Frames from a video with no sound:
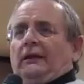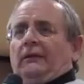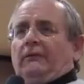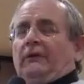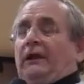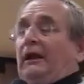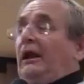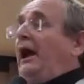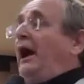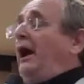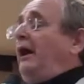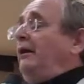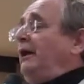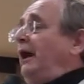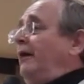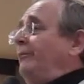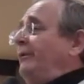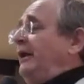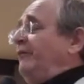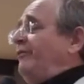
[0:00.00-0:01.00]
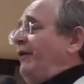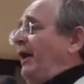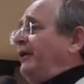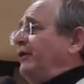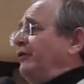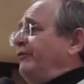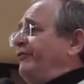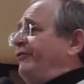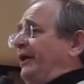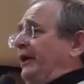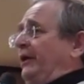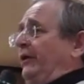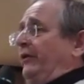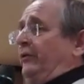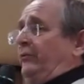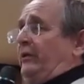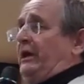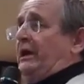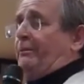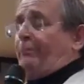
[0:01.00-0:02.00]
Well, I, I, mean, if I could
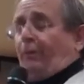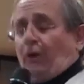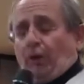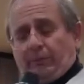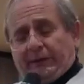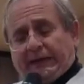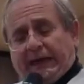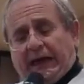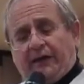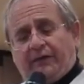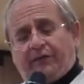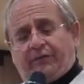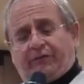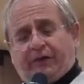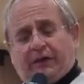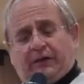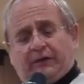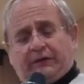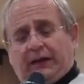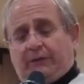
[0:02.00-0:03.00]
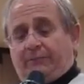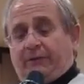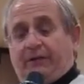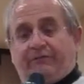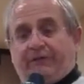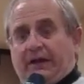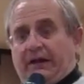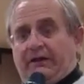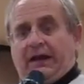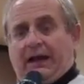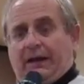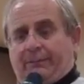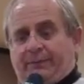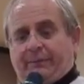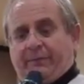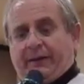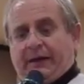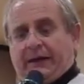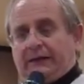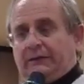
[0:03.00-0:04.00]
fail the way Paul McGann's failed, I'd be a very
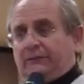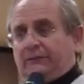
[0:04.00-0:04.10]
happy man.